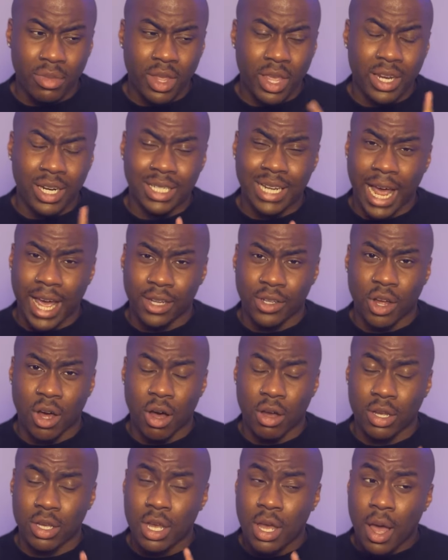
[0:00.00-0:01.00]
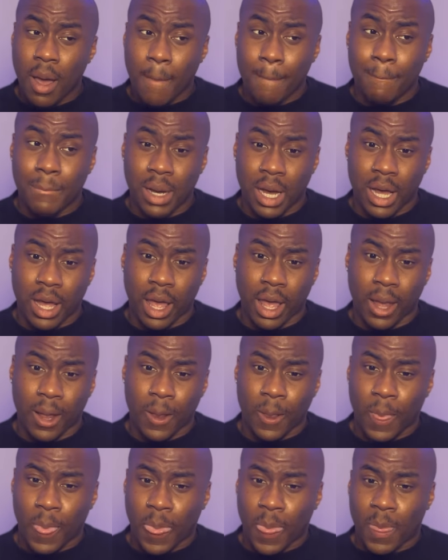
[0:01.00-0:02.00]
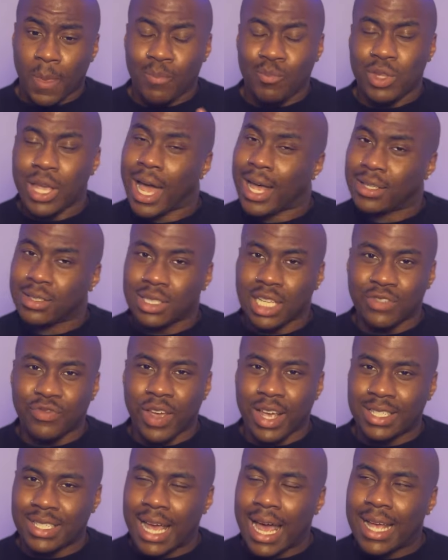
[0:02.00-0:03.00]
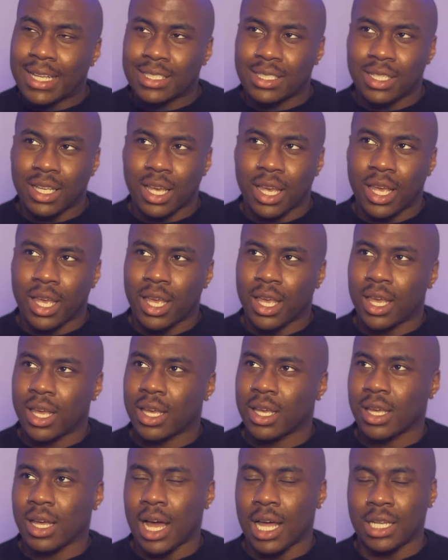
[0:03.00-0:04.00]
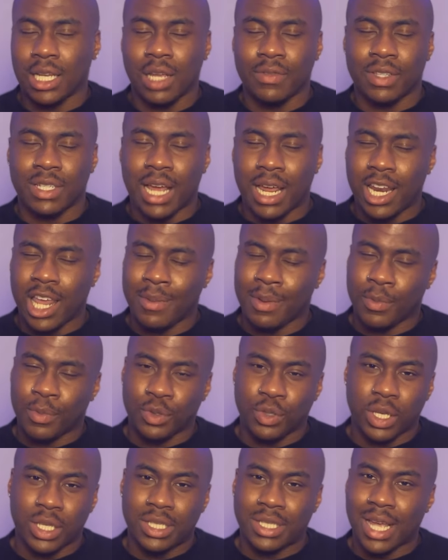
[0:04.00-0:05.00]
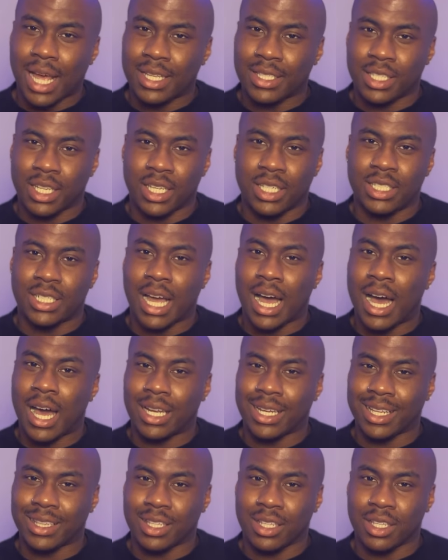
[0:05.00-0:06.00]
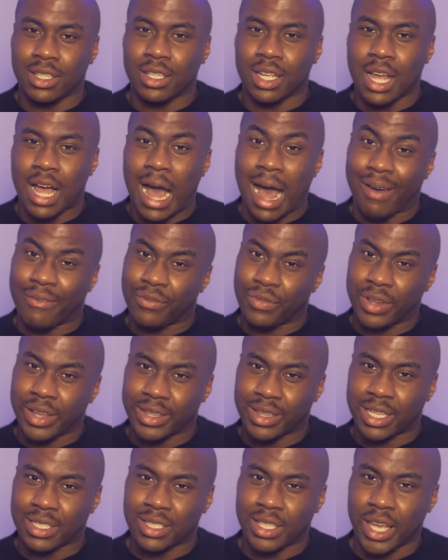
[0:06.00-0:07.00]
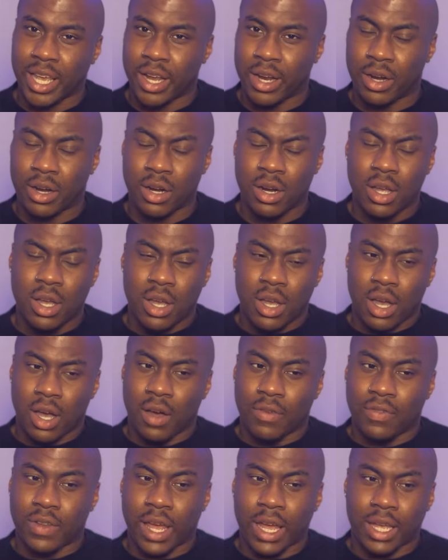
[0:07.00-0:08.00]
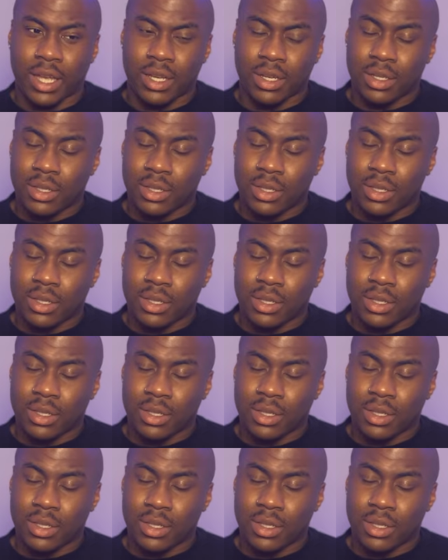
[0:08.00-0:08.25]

in the dialogue. But yes, that's fantastic. I love the dynamic between Sansa and Jon, like the, the conflict that's there of like